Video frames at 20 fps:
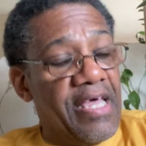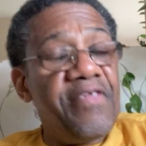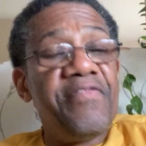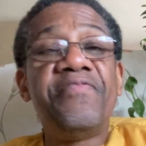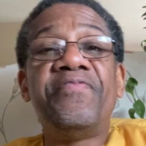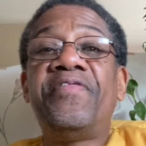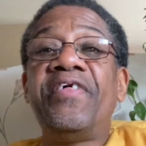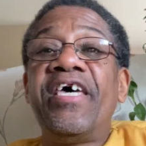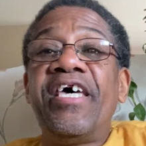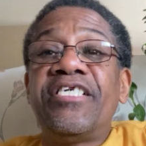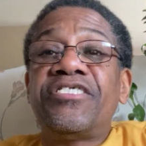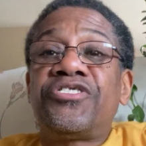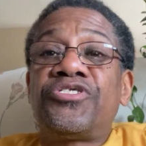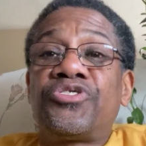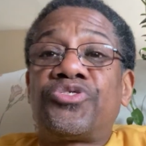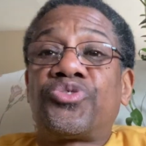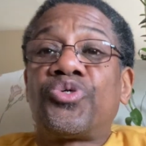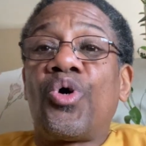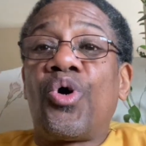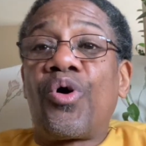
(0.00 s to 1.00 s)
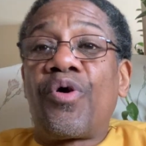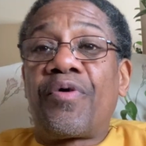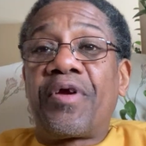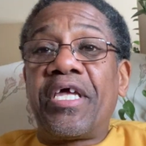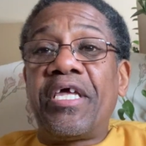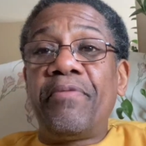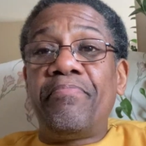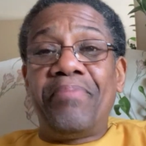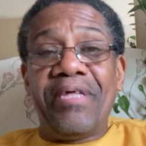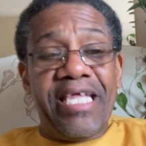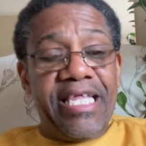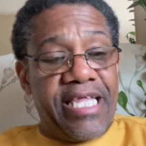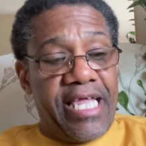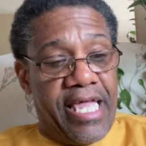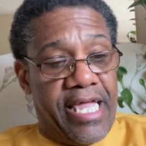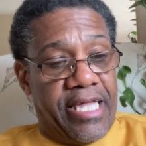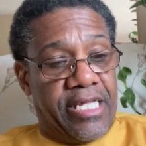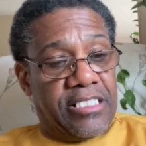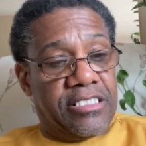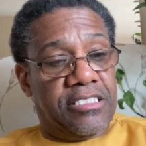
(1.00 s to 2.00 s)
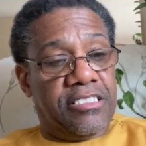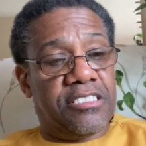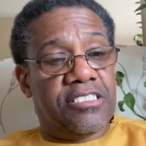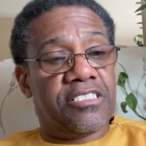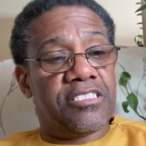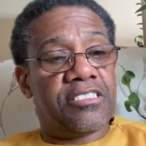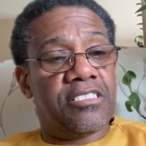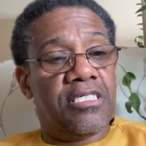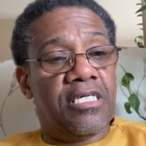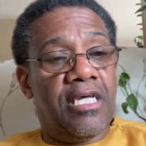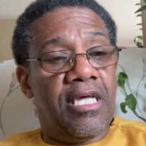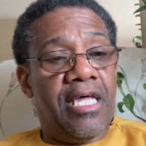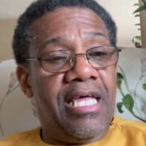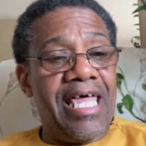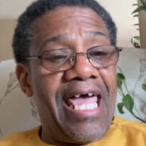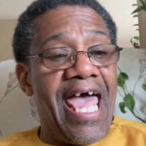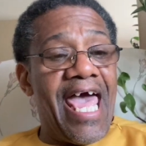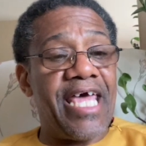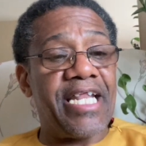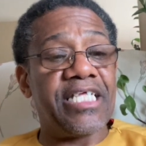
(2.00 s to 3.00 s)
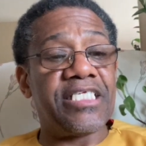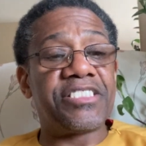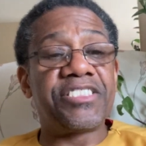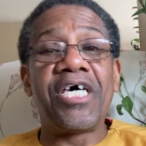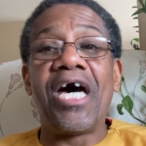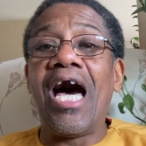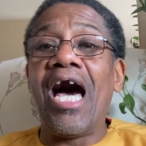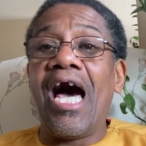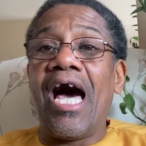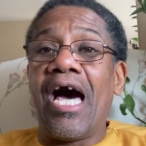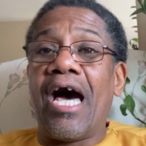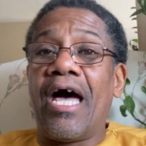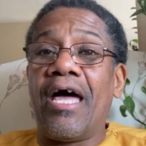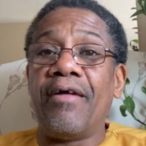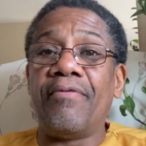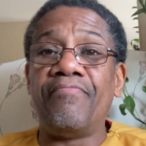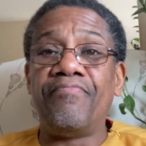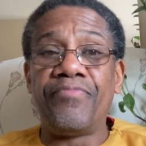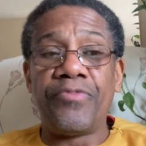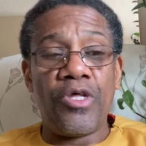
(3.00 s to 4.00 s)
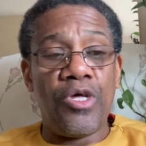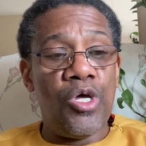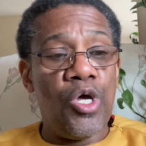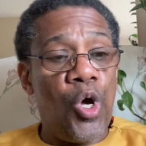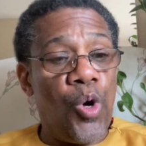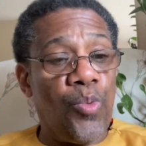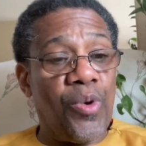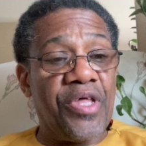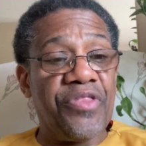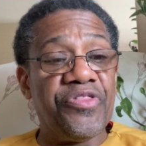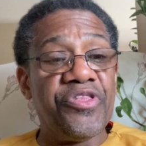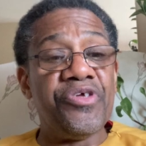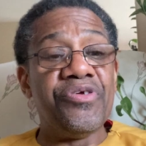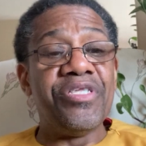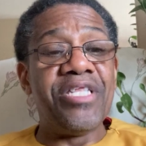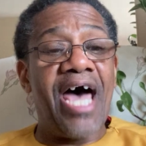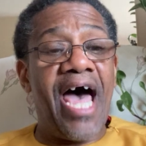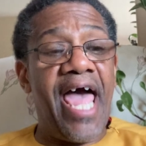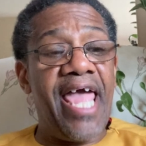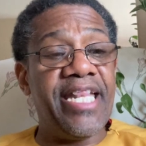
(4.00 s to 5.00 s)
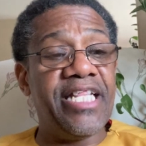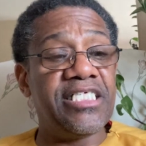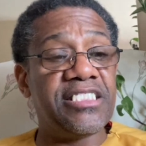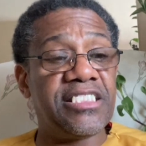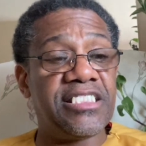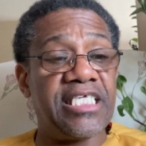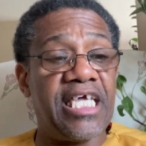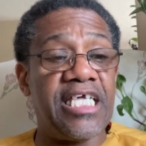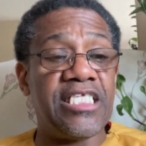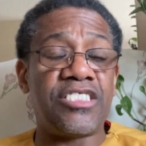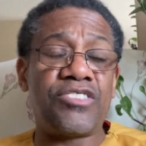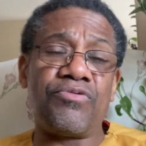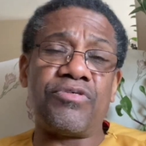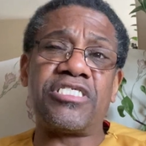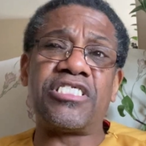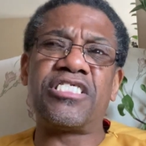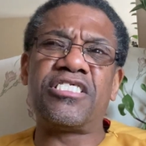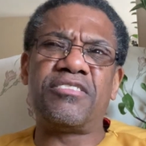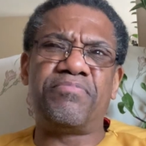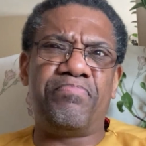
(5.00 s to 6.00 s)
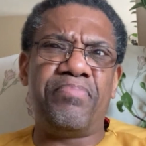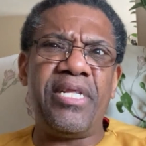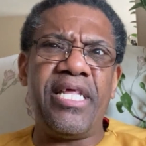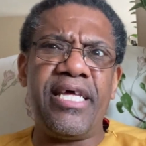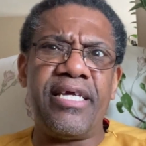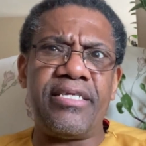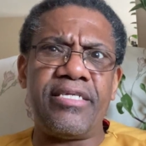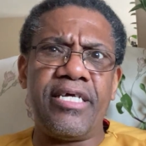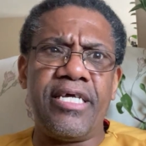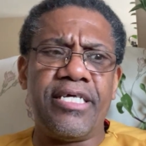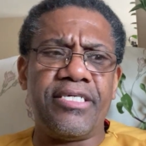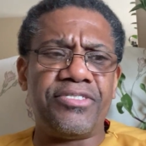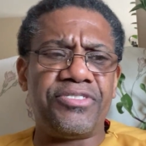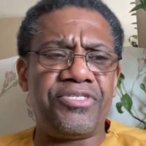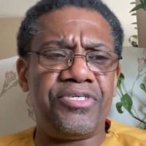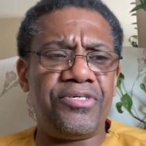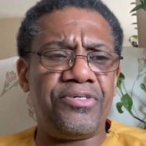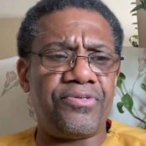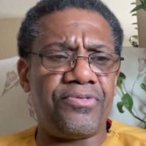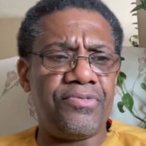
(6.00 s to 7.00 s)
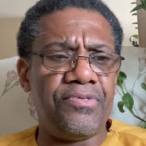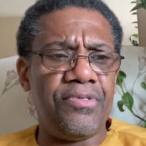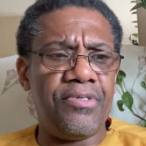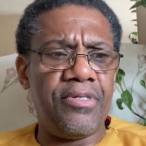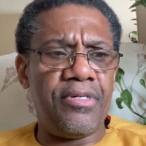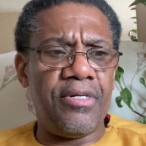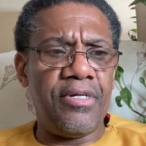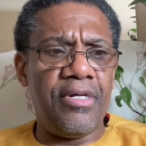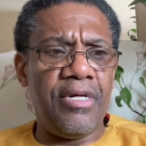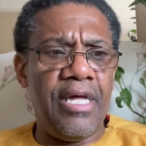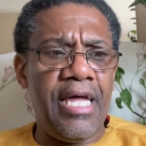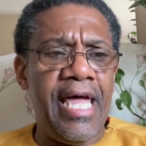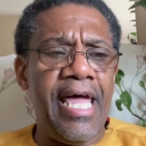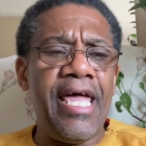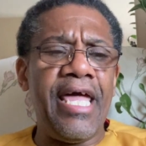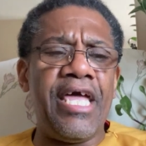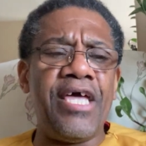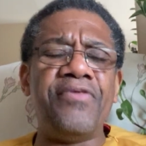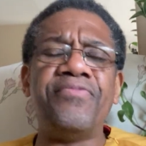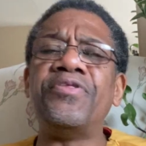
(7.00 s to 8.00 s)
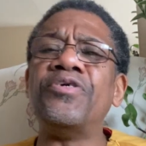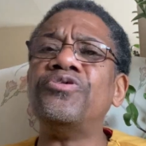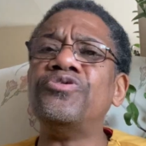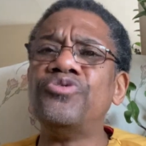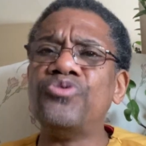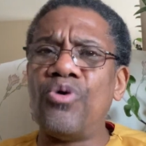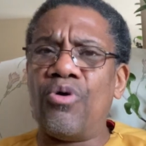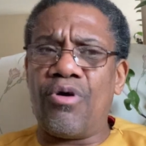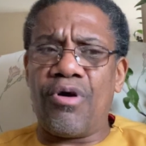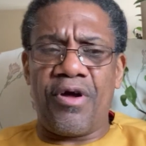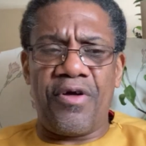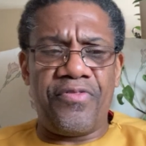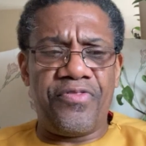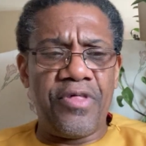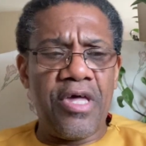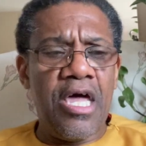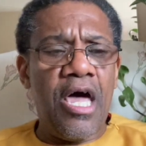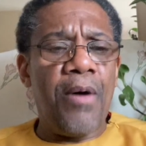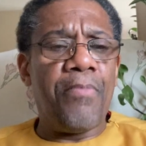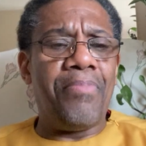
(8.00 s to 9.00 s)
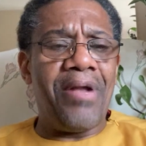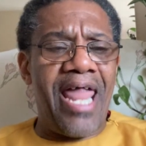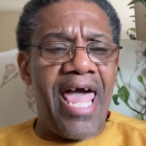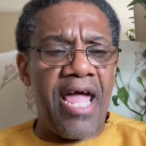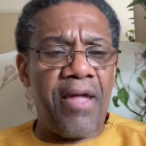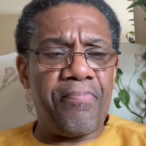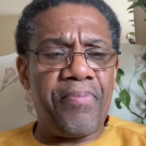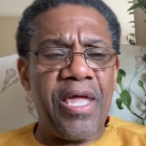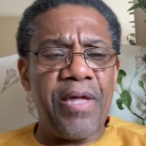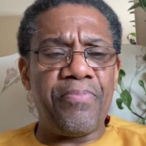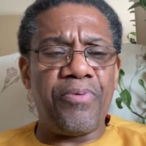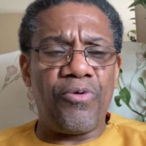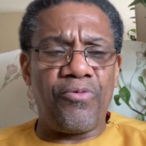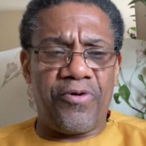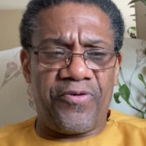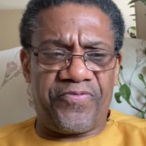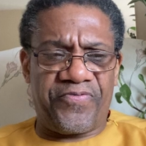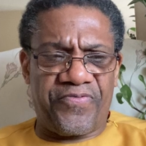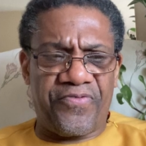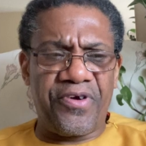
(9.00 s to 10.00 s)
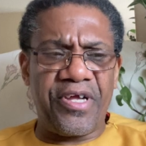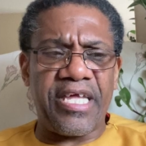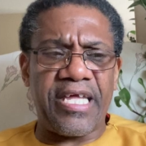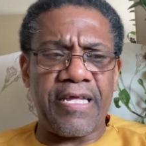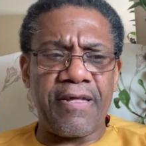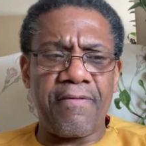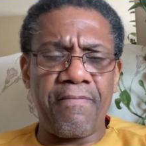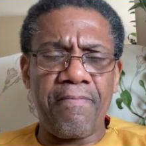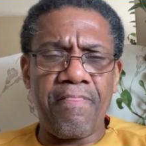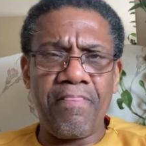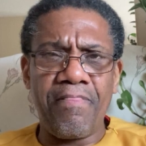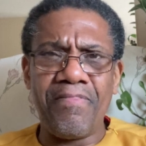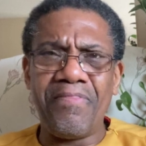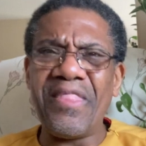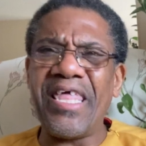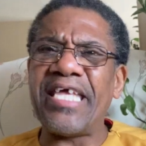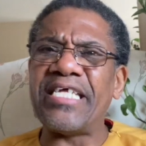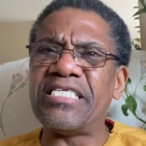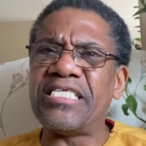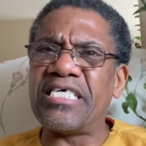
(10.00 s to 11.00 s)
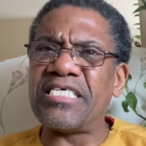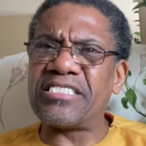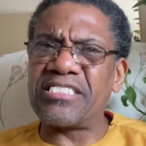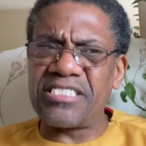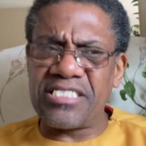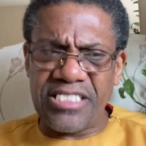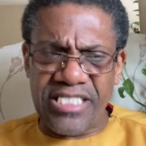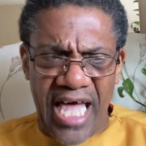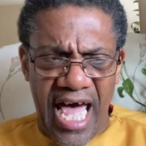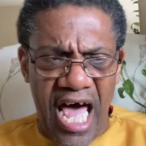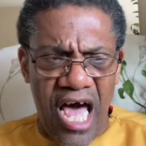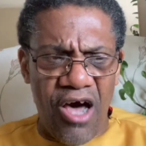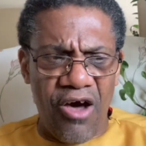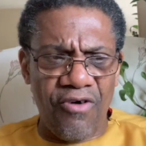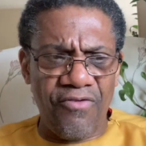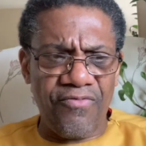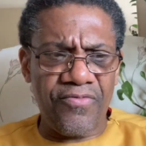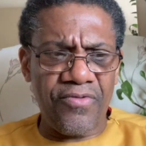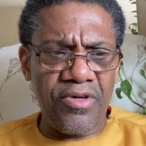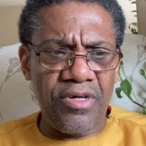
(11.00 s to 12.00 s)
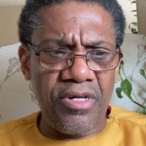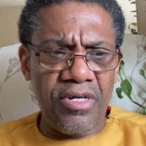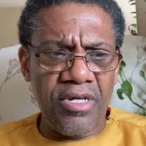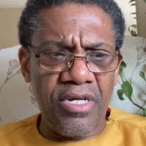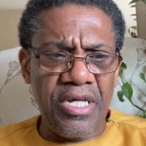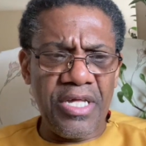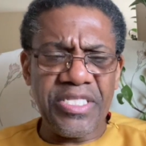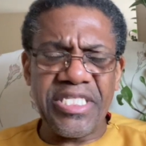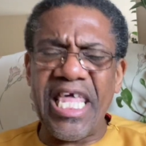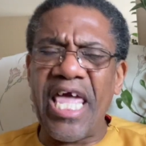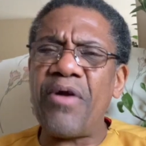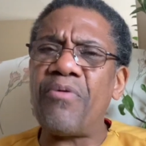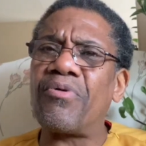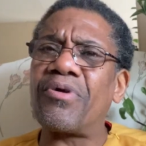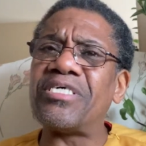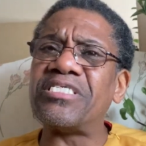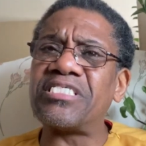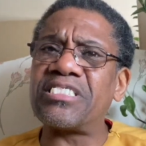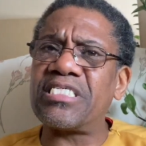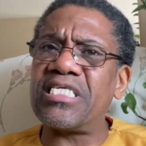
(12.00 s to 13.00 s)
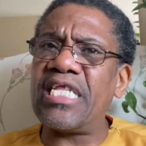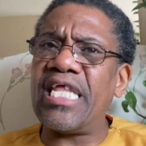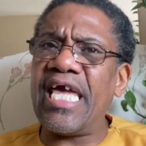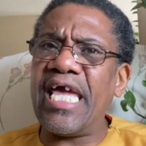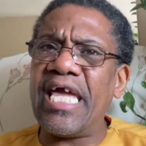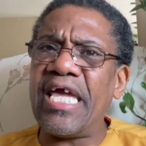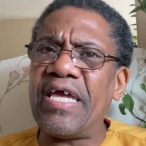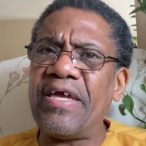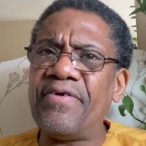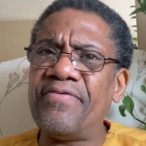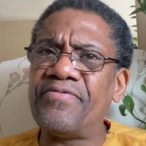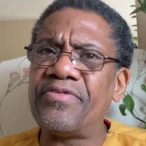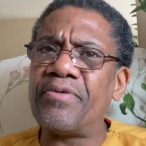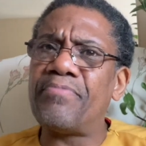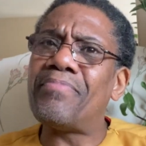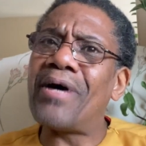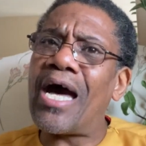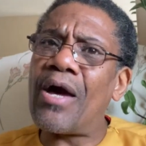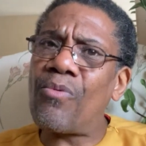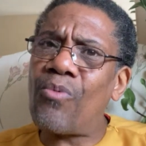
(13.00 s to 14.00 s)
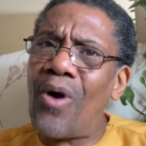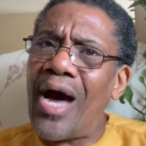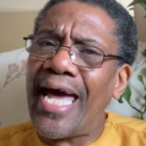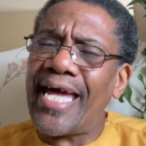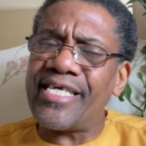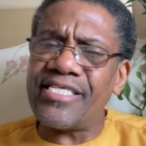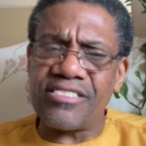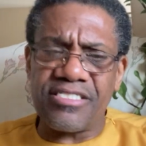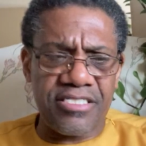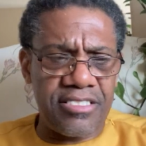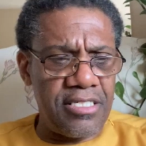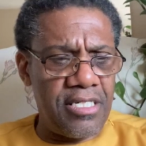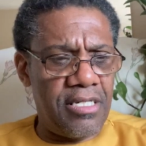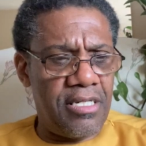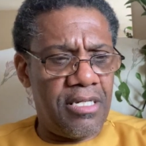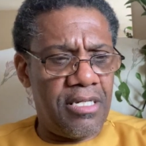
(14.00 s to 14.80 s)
This story begins at a time when the United States was split in two. In the North, black people were free. In the South, they were enslaved by whites.